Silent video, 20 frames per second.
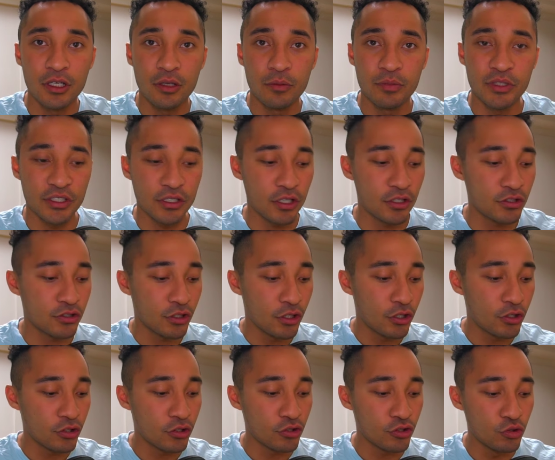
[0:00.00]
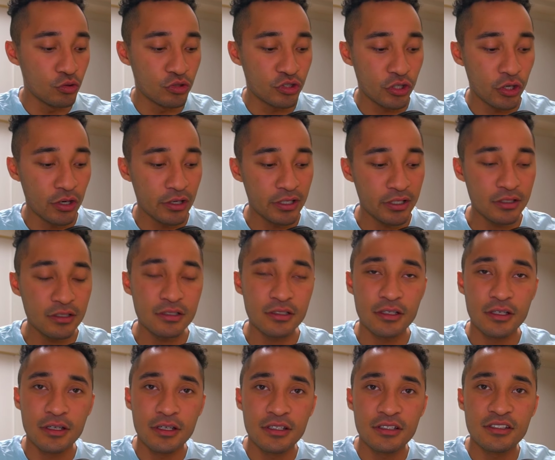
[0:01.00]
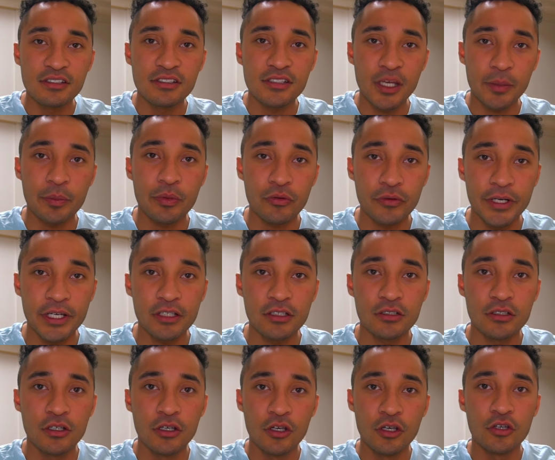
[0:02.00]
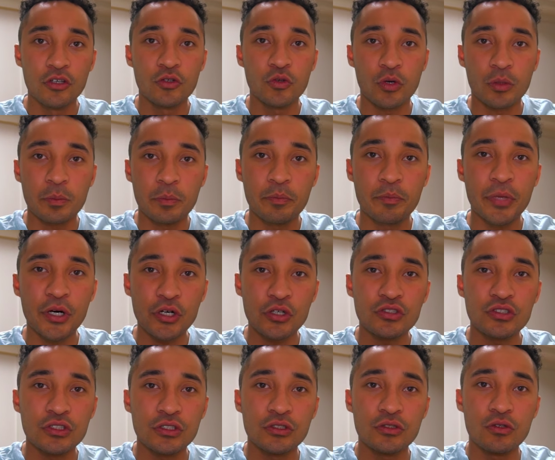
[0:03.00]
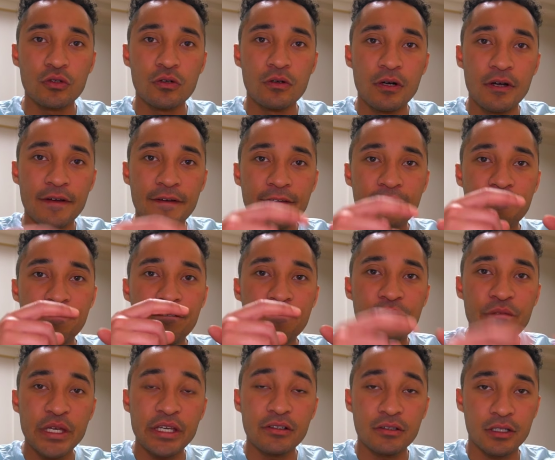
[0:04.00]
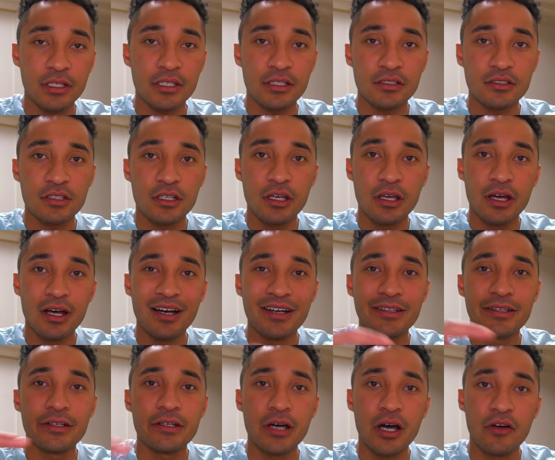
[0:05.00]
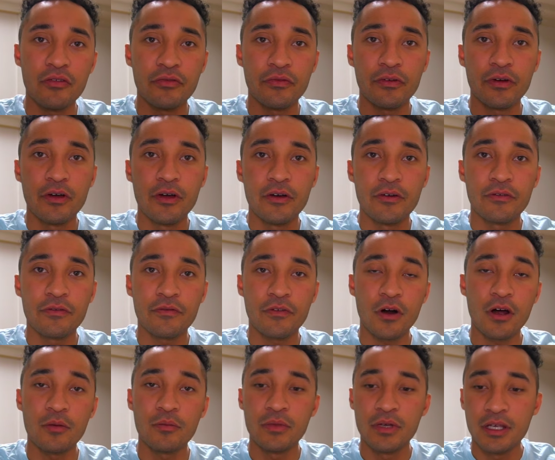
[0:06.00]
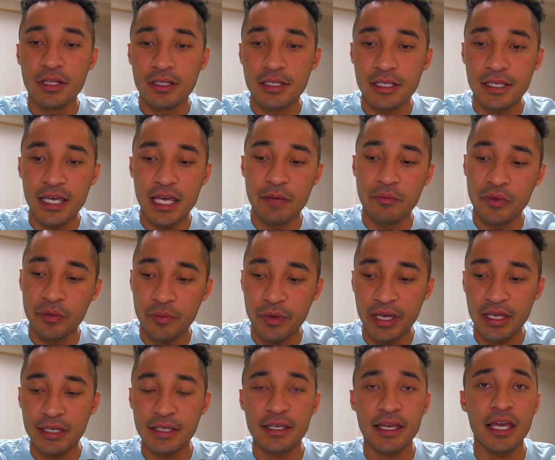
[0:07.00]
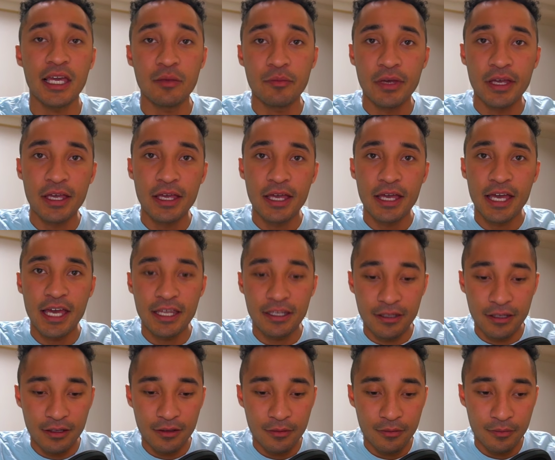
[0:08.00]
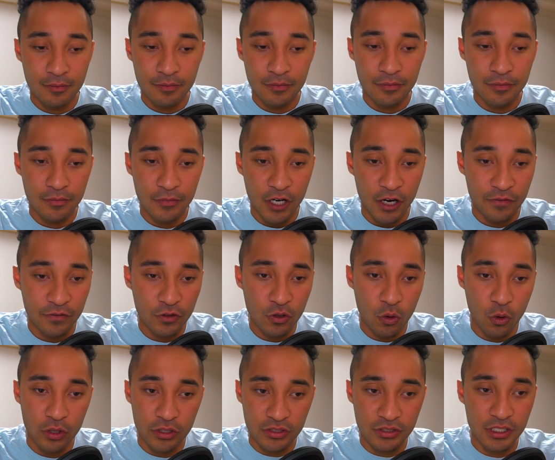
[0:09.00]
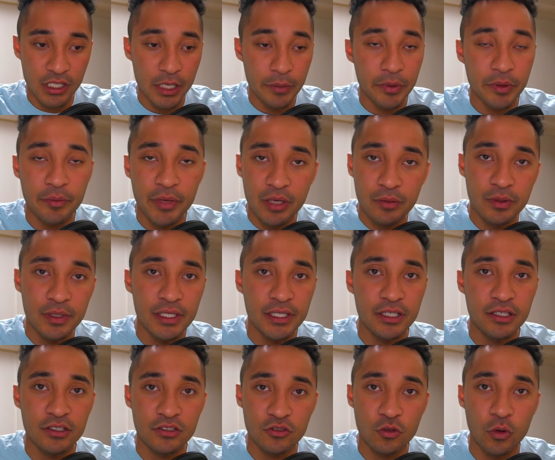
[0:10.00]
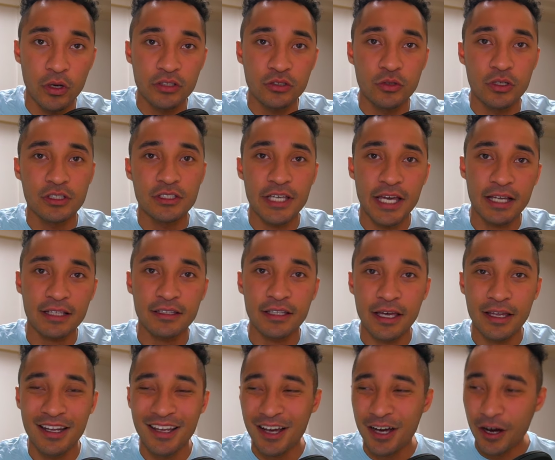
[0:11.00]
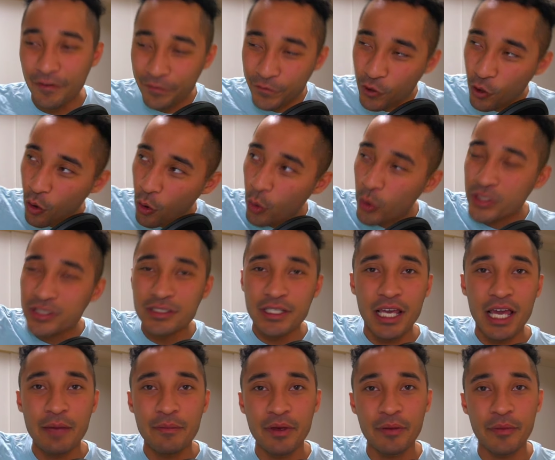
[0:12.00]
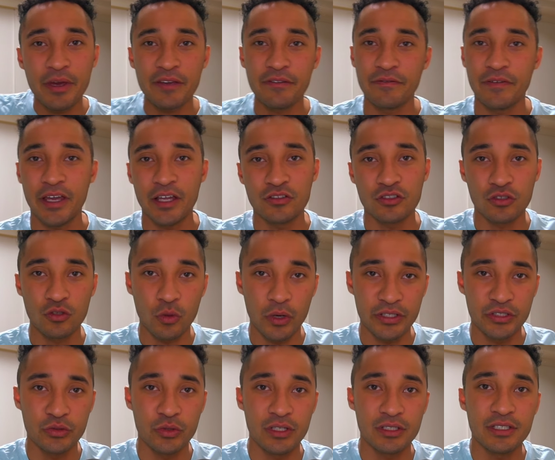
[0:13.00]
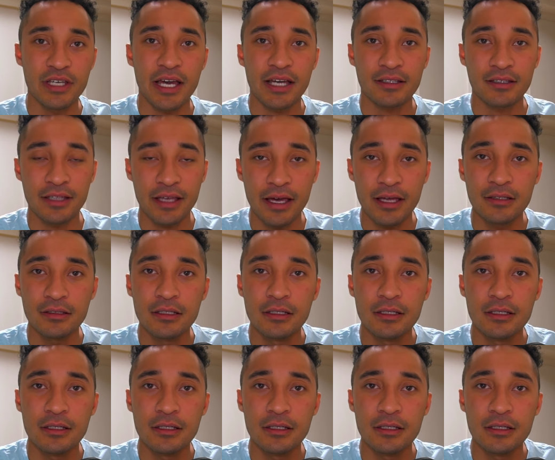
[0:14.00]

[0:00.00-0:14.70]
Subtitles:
because you couldn't separate your personal feelings enough from the MMA game. And of course, MMA media is going to attack that. Of course, MMA fans are going to attack that.